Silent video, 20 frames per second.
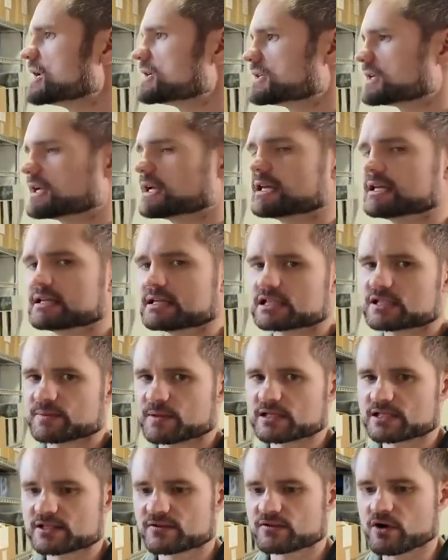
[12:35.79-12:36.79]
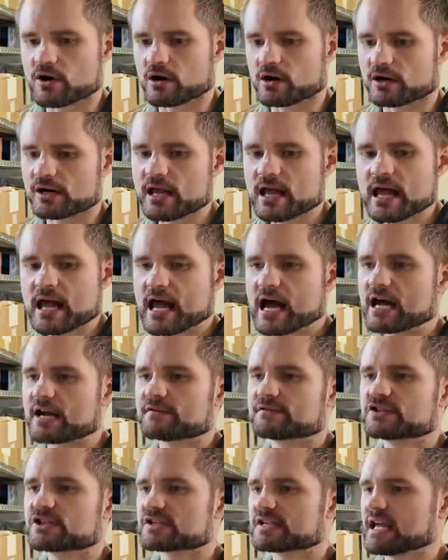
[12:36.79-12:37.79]
to get an expensive card out
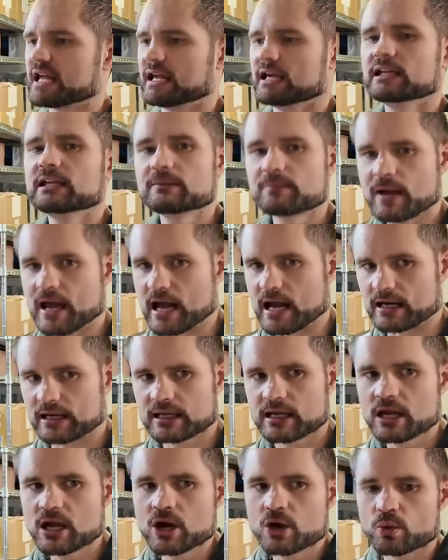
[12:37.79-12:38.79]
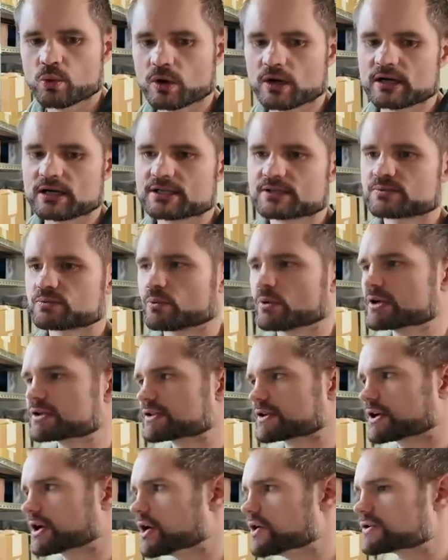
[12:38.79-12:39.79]
of just any pack. Whereas Wizards
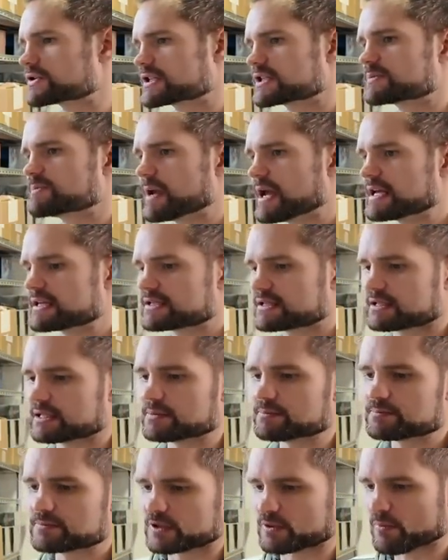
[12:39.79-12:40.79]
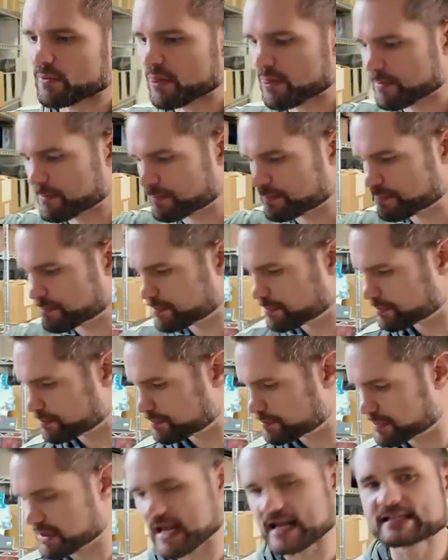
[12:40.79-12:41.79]
of the Coast is basically,
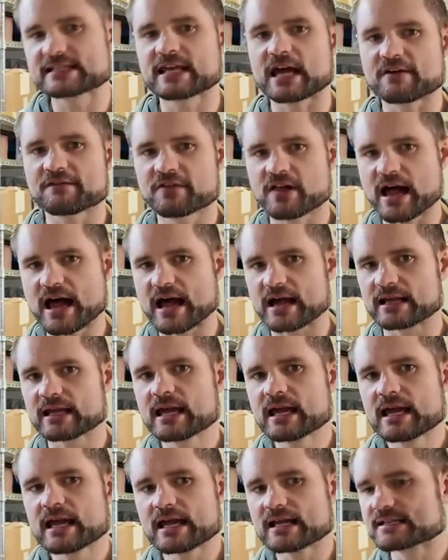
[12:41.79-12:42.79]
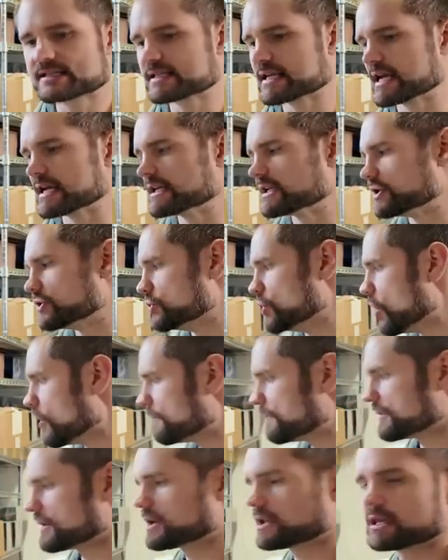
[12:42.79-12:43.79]
planted that flag and said,
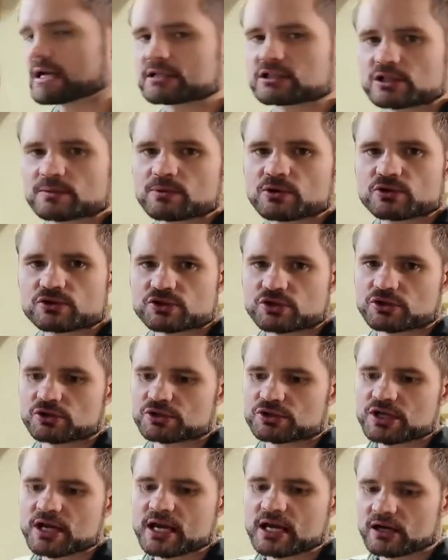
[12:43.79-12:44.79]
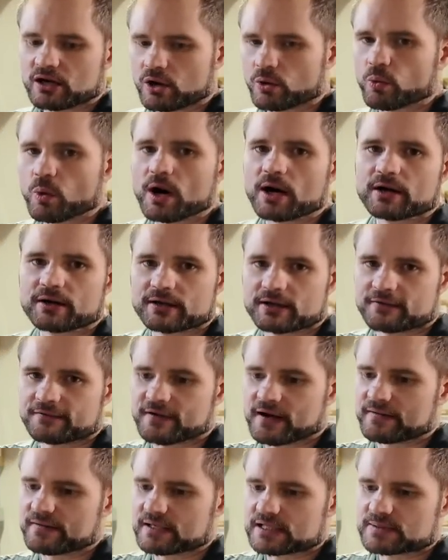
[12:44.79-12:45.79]
nope, collector boosters are where you're going to
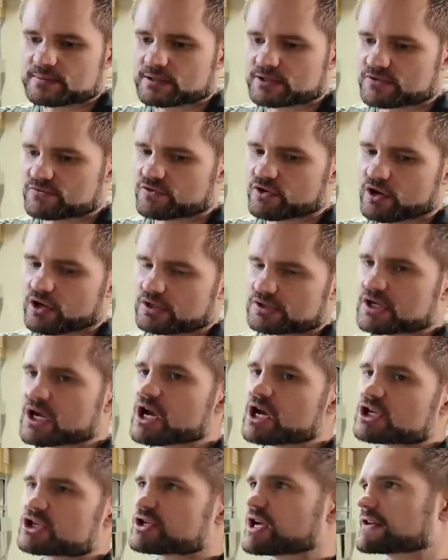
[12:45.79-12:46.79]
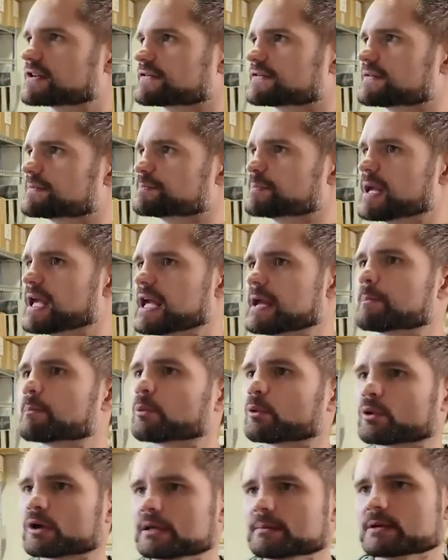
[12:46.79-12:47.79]
find the expensive cards. So you have to pay a
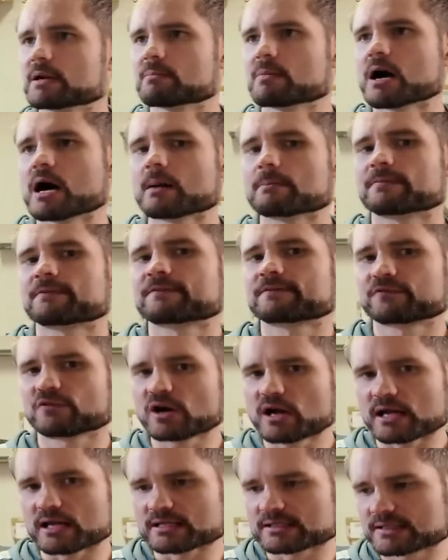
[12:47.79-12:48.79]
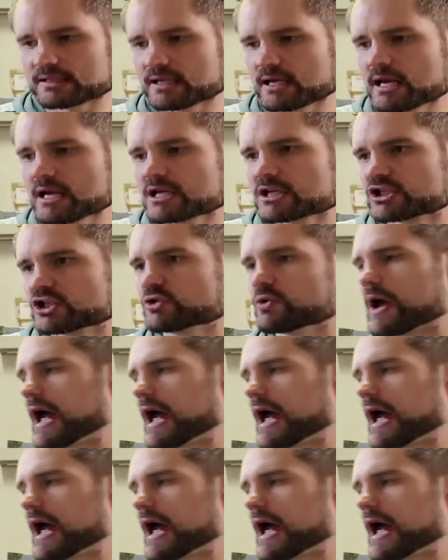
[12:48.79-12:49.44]
premium up front to